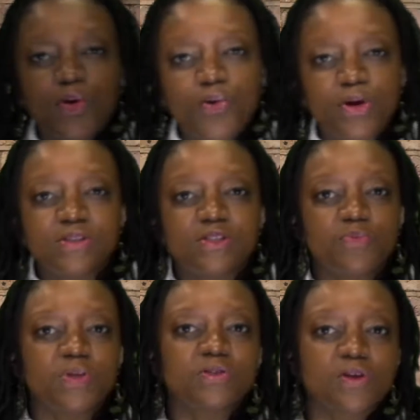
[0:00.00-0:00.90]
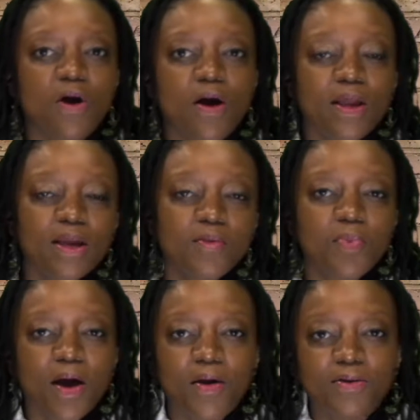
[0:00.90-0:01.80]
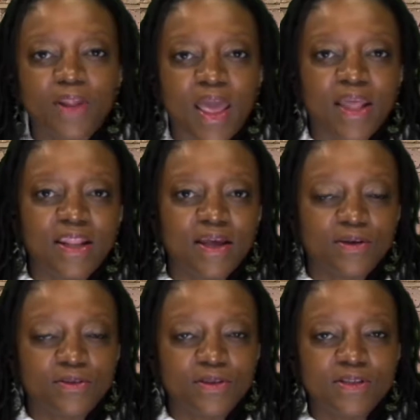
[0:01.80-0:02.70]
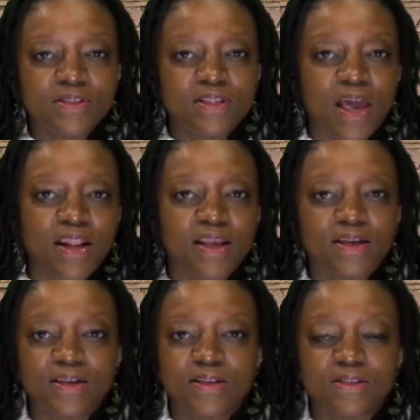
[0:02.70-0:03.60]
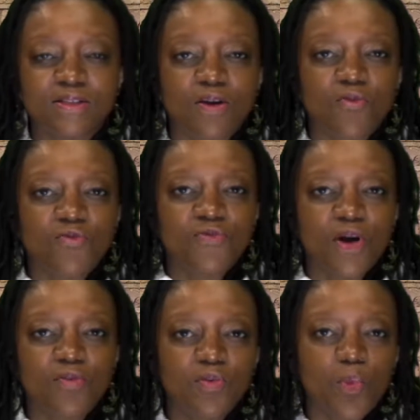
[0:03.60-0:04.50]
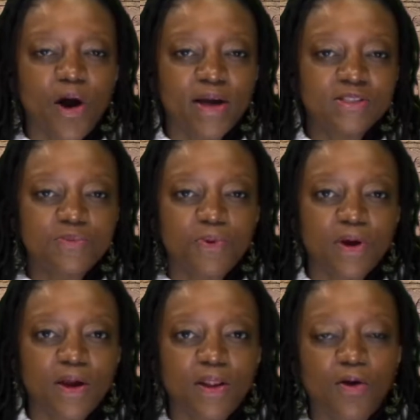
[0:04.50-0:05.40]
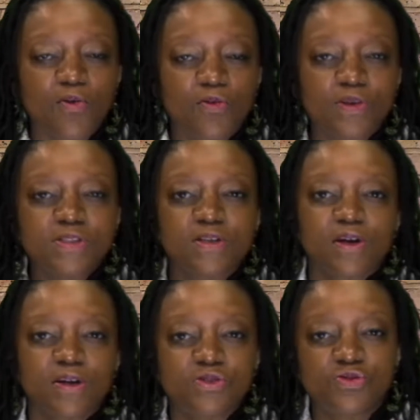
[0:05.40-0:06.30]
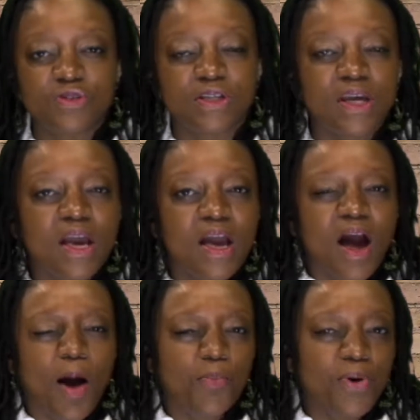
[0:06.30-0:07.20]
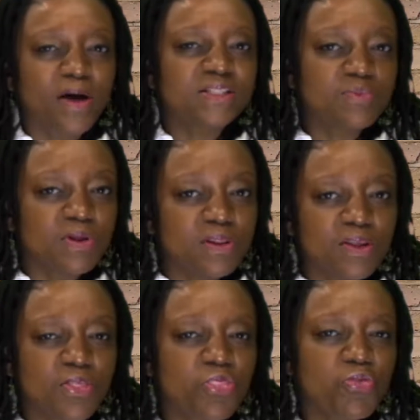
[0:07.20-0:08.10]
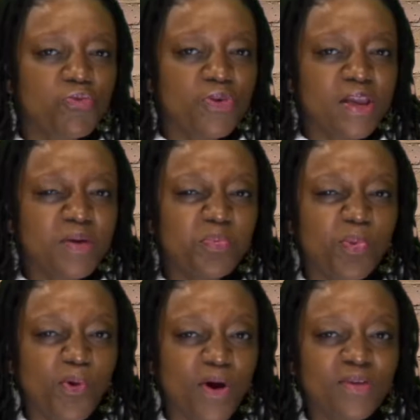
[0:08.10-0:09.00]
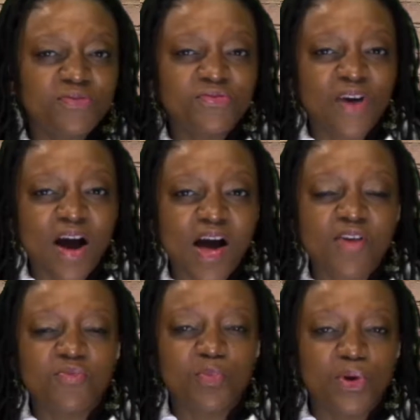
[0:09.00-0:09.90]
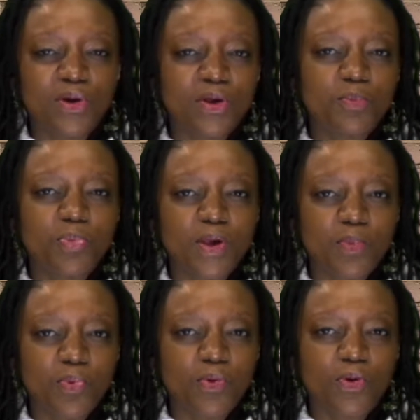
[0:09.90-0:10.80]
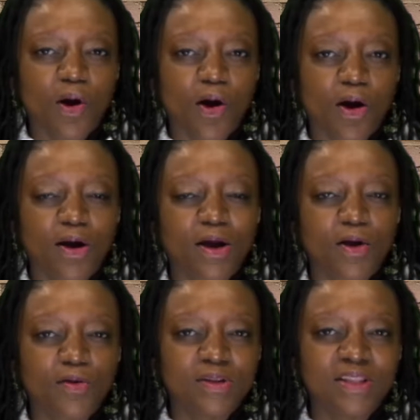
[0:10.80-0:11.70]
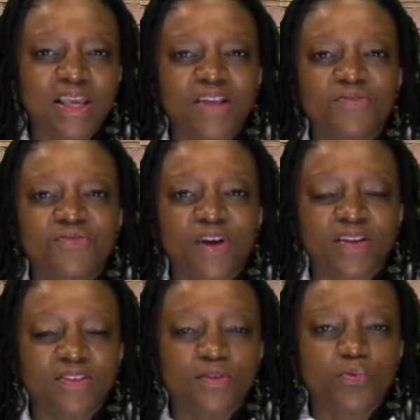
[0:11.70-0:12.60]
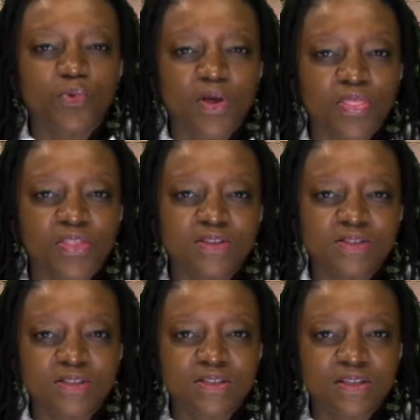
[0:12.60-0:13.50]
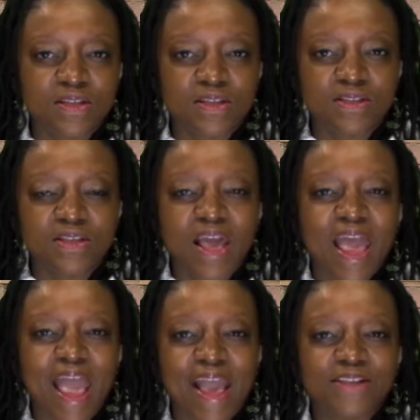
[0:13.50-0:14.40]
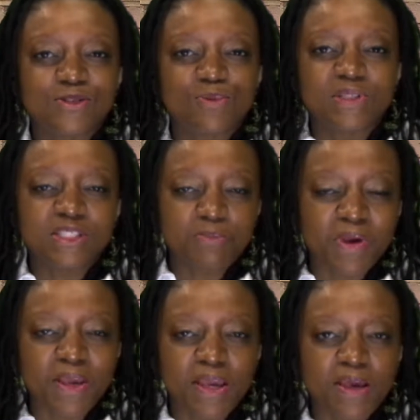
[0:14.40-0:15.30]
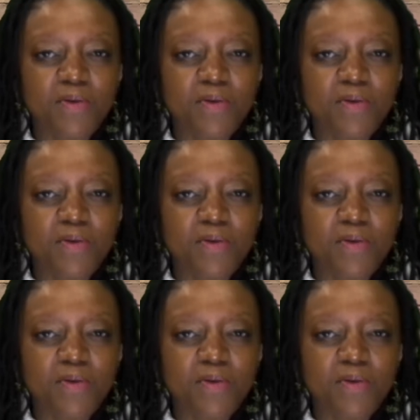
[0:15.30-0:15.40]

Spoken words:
going to be talking about an illness that is very widespread across the country. Approximately 3.5 million people are currently infected with this disease as we speak.